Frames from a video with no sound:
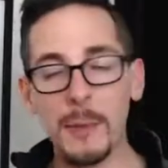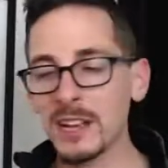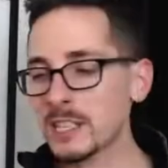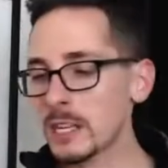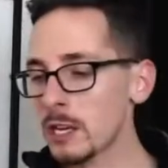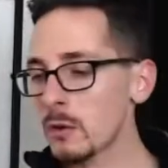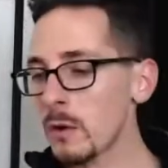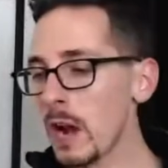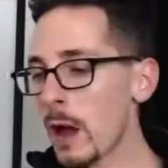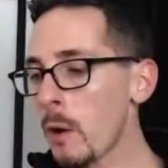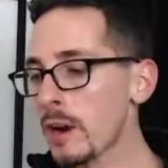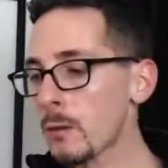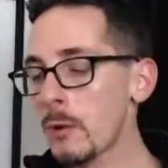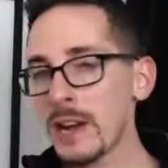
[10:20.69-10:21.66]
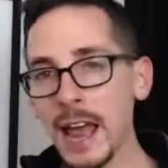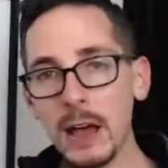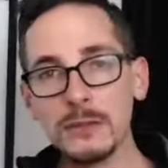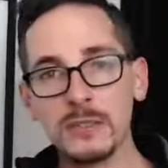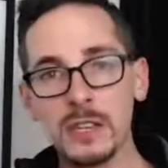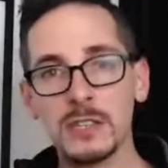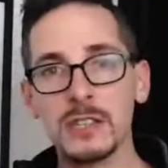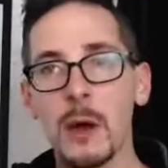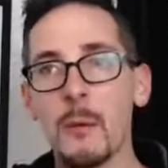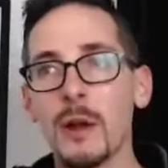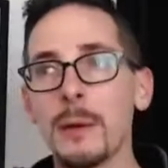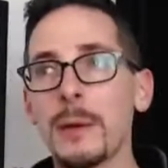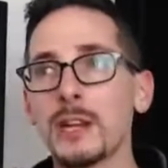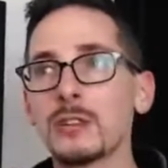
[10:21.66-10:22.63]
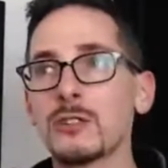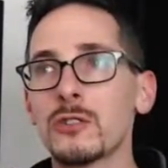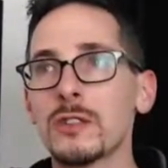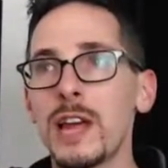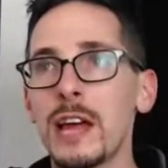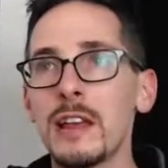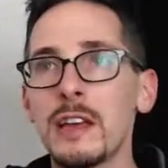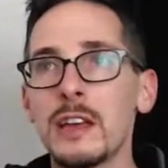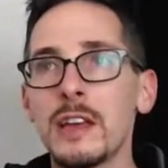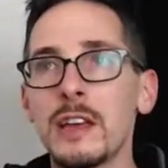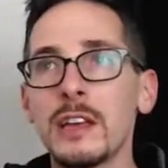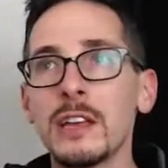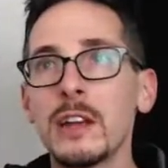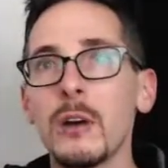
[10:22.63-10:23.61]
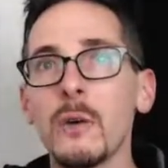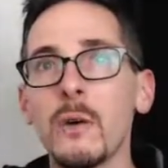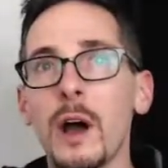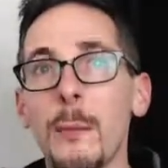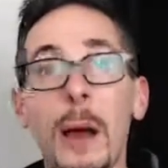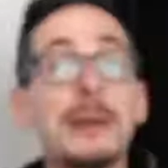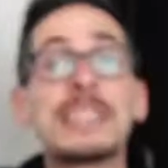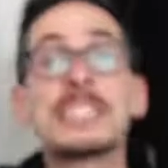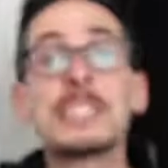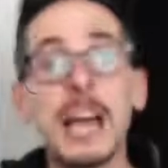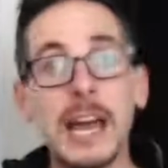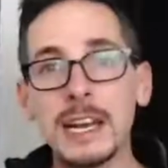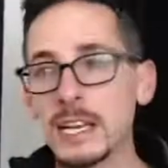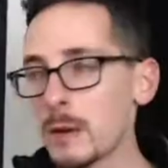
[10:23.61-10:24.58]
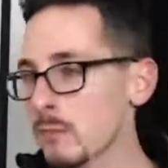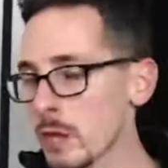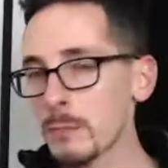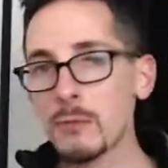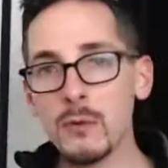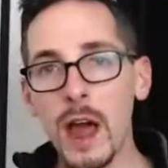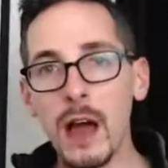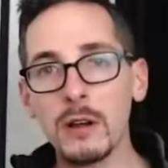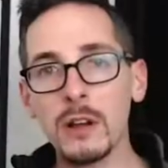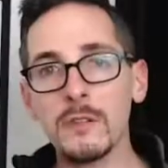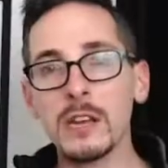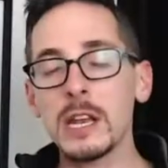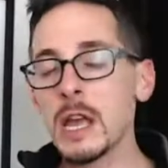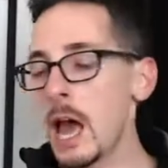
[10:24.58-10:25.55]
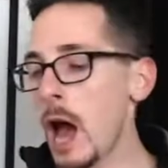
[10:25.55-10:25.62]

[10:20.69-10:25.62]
I said, you know what? I want to announce this. I want to make sure that, I'm excited. I'm really proud of it.